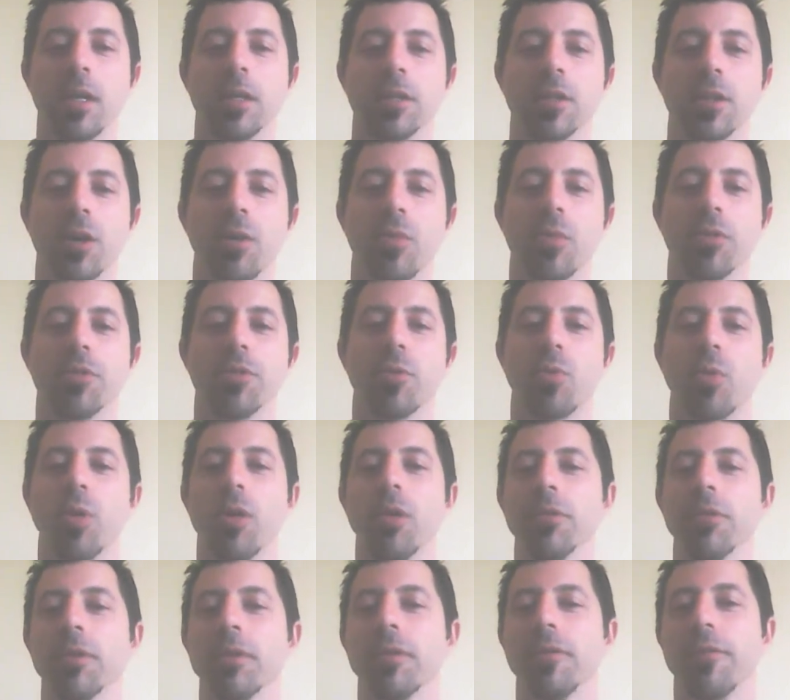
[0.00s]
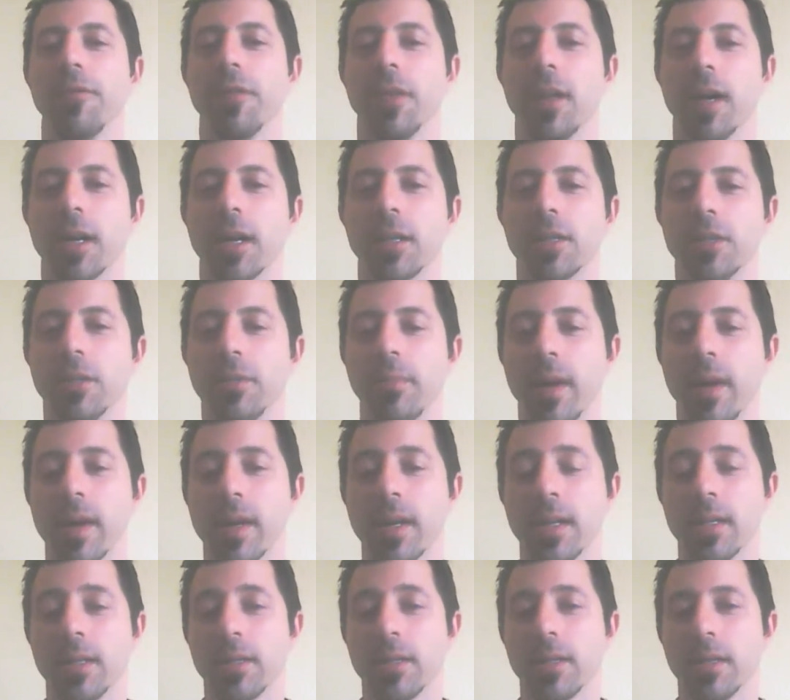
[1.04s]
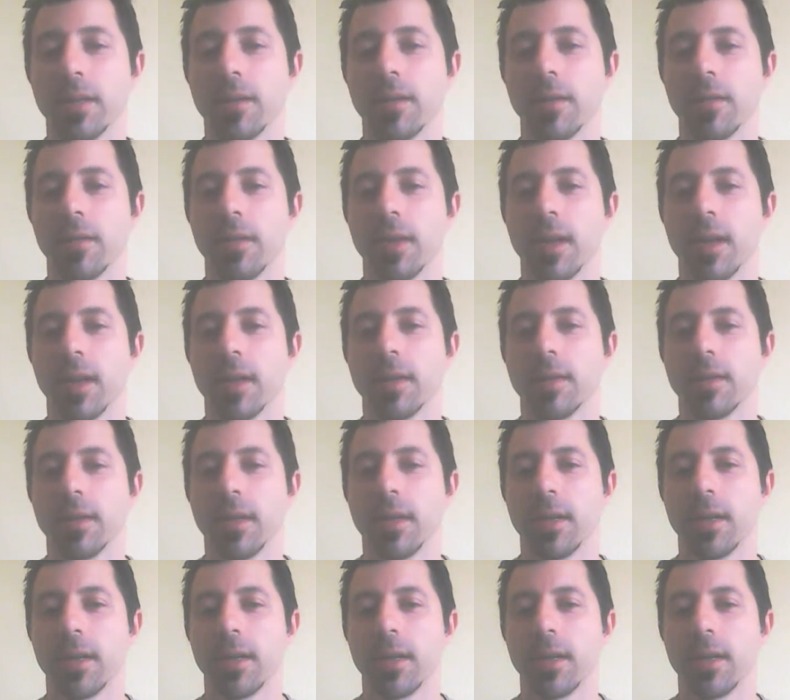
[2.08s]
So with the world in flux, you might consider that